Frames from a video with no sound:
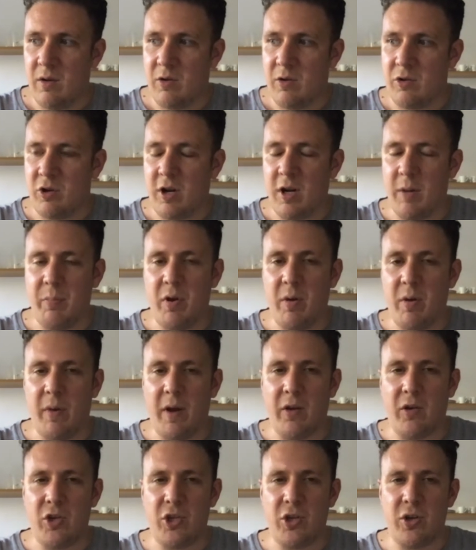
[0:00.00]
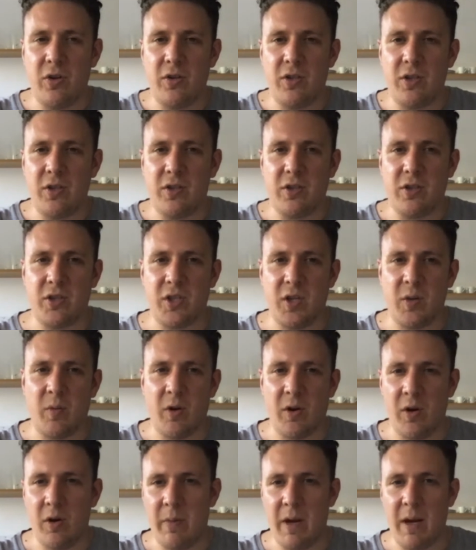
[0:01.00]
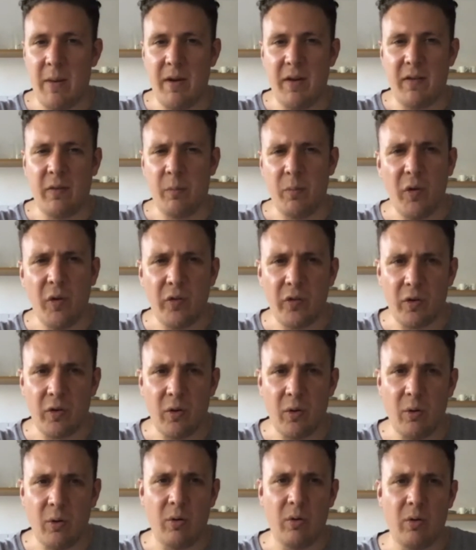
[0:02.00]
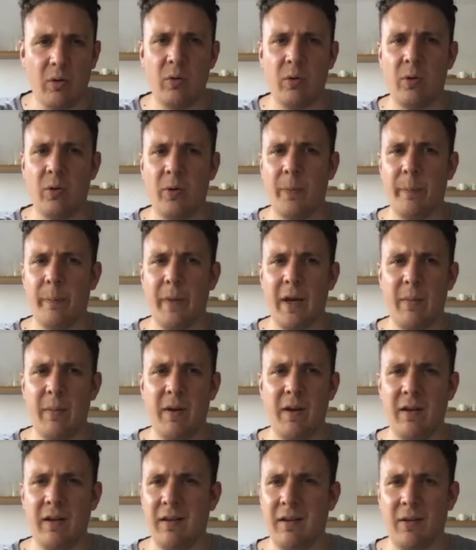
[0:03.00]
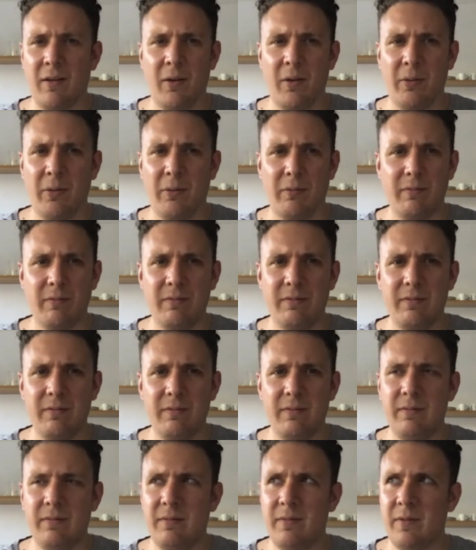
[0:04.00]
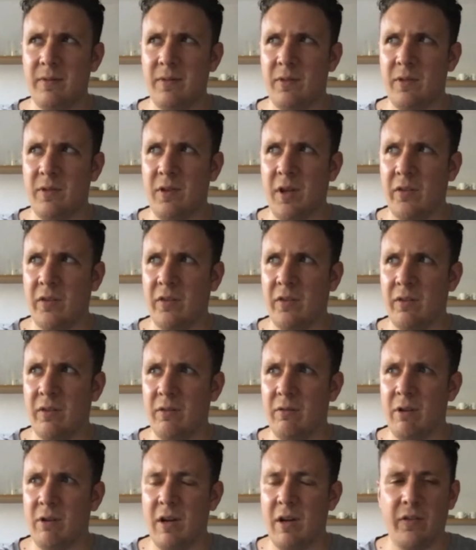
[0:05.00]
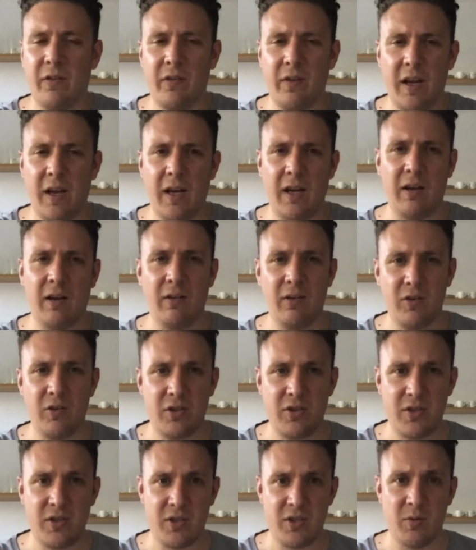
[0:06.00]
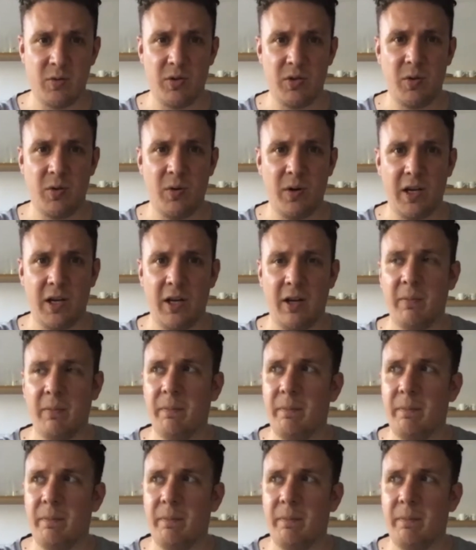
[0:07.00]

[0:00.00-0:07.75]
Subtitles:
to put my shoes into someone who maybe isn't musical, or maybe doesn't really sing, and just as you were talking, and